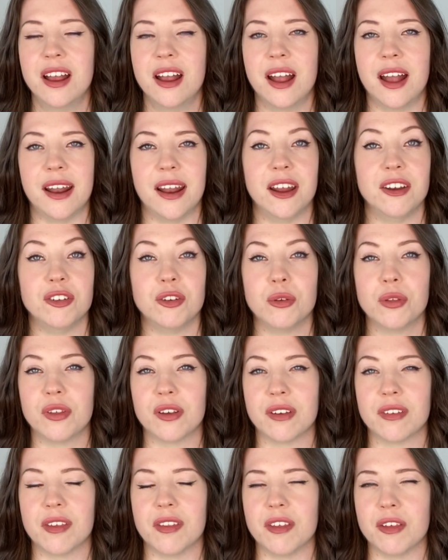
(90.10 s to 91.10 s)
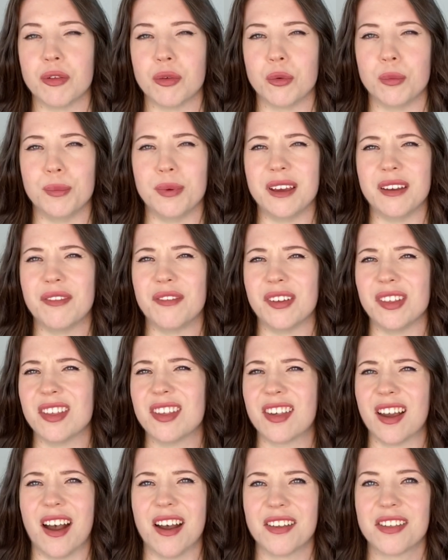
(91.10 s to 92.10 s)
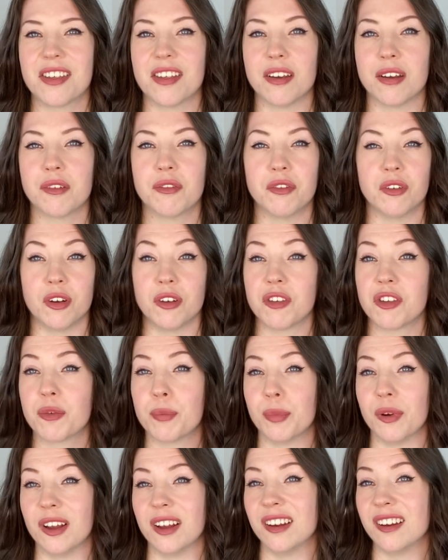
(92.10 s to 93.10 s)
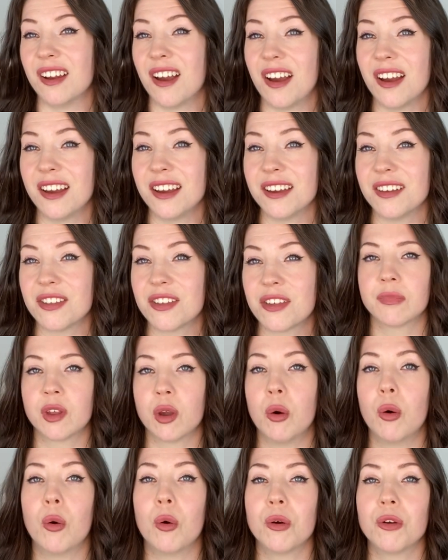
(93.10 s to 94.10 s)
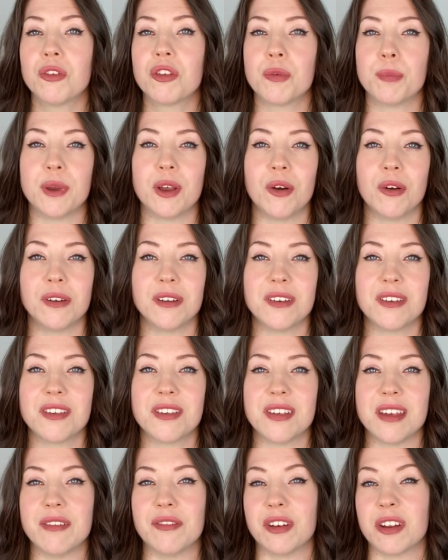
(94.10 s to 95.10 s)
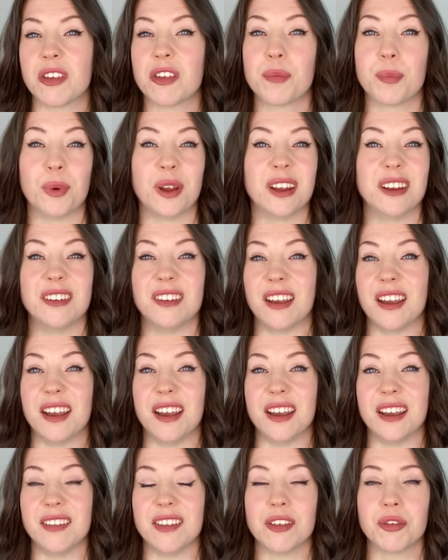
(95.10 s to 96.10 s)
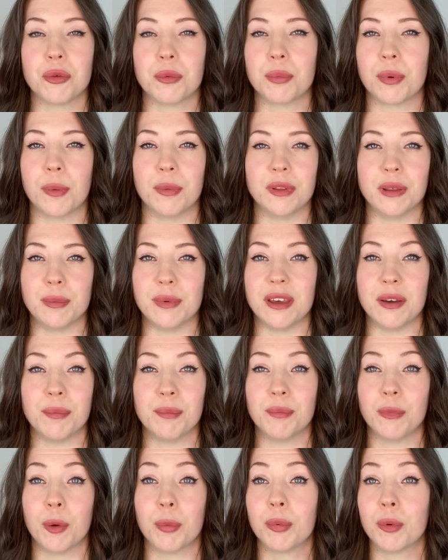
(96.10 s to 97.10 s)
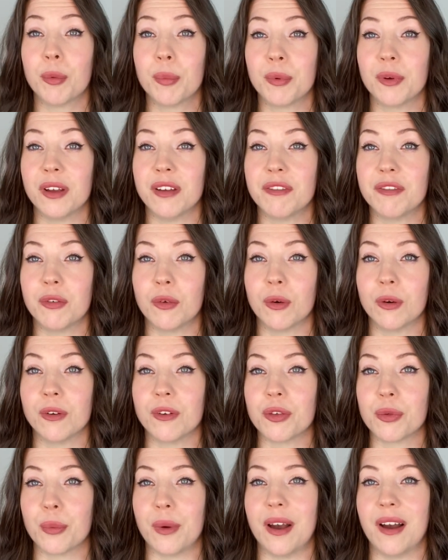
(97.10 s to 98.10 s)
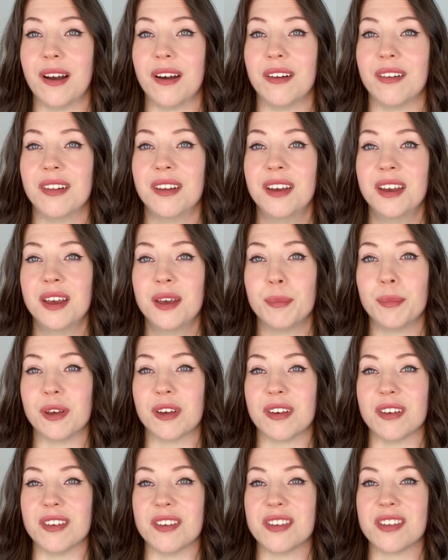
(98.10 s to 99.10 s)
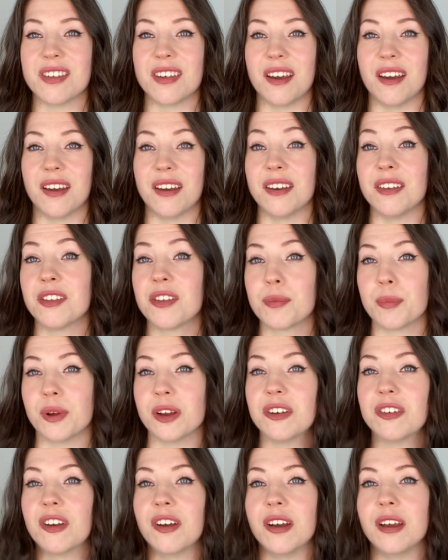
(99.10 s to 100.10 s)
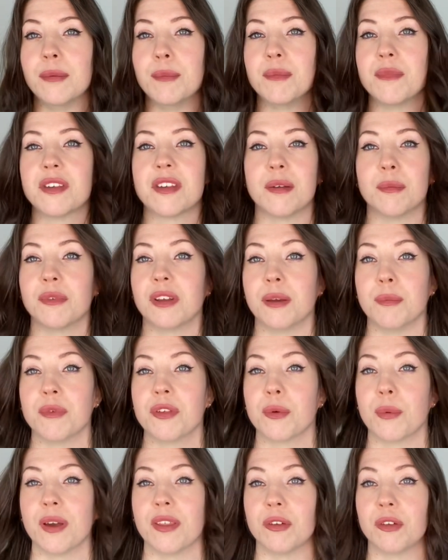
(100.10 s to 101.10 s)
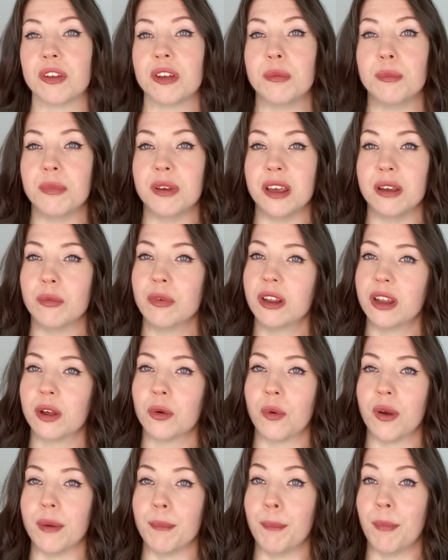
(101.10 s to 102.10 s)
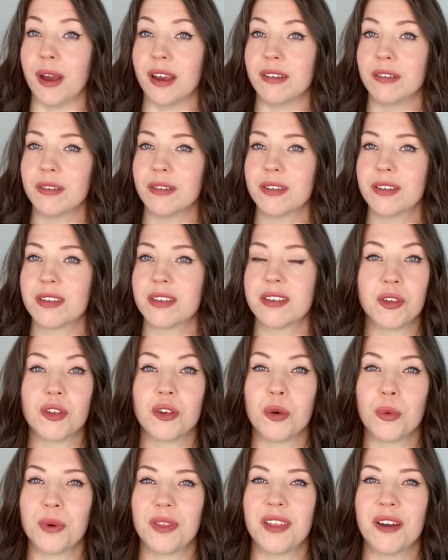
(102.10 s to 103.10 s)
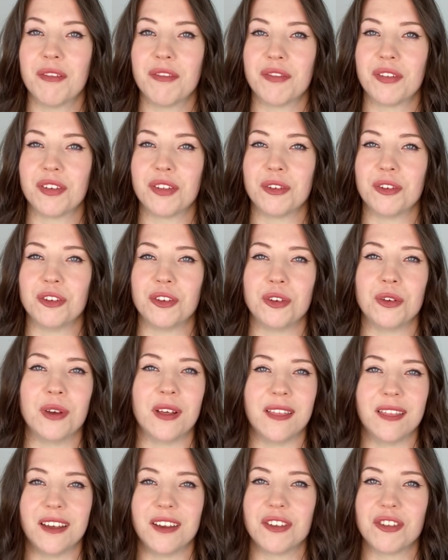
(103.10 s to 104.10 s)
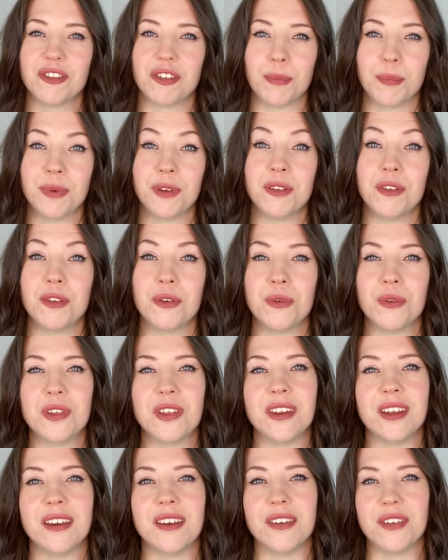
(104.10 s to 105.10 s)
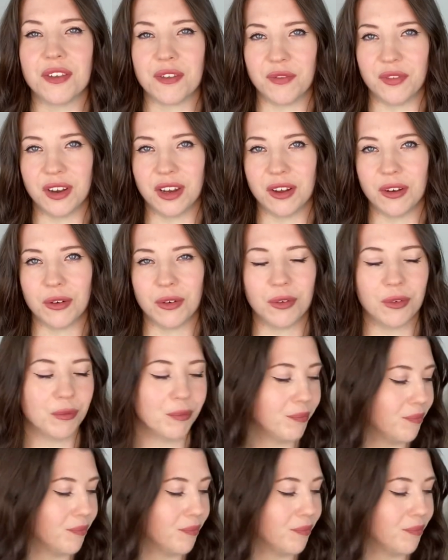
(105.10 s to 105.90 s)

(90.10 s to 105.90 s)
and I do think that these would be fantastic for a spring night, or to be honest, even a spring day, these would probably be appropriate for as well, because uh, in springtime sometimes the weather can be really quite mild. So without further ado, let's jump jump into today's video.